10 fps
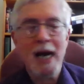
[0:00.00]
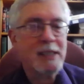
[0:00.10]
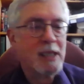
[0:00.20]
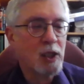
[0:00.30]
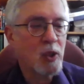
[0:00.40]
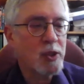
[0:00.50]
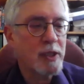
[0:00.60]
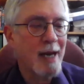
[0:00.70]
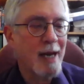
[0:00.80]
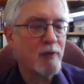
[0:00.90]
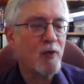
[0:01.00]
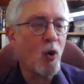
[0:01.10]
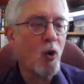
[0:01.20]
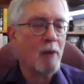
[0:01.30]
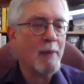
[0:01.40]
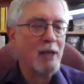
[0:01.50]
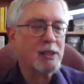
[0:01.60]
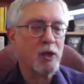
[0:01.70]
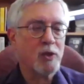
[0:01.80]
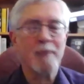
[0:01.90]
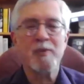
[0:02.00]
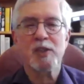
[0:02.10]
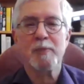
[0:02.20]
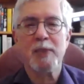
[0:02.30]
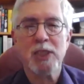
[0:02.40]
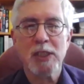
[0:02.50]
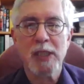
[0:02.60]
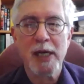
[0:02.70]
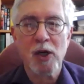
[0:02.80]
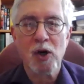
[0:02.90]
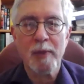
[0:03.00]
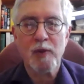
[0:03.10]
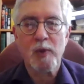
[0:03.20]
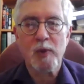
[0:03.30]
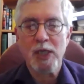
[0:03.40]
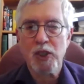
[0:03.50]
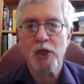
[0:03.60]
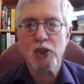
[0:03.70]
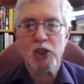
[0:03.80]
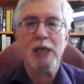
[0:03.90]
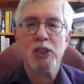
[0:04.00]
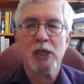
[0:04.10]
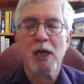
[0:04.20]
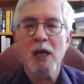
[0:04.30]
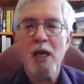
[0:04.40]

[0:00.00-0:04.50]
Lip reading: did allude to that before about some of the species like hermit thrush that are changing.